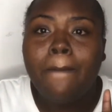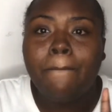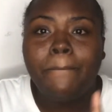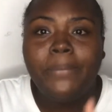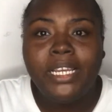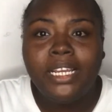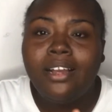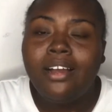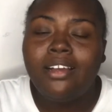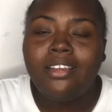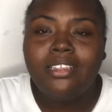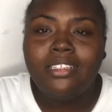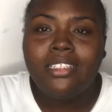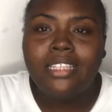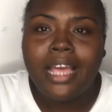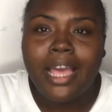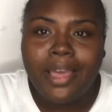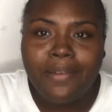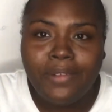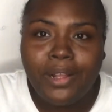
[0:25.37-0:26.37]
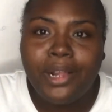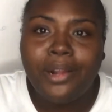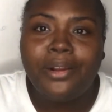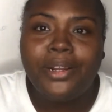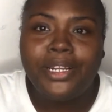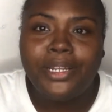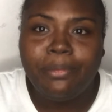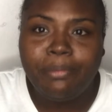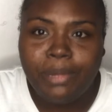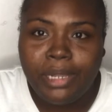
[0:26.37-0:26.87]
because I've
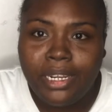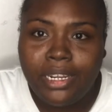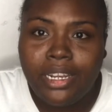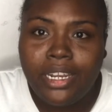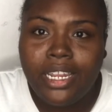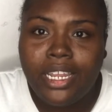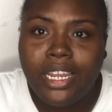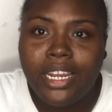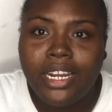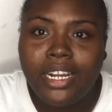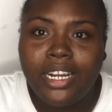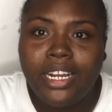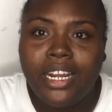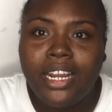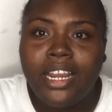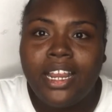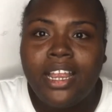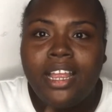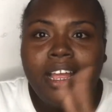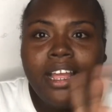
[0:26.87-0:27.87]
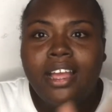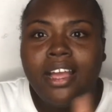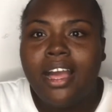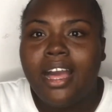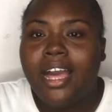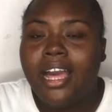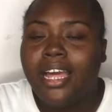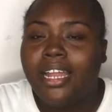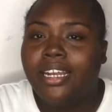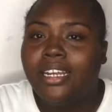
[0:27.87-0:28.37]
already been there.
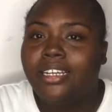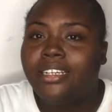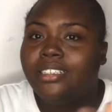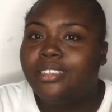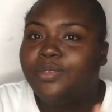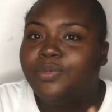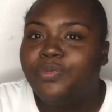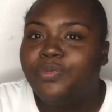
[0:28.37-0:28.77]
And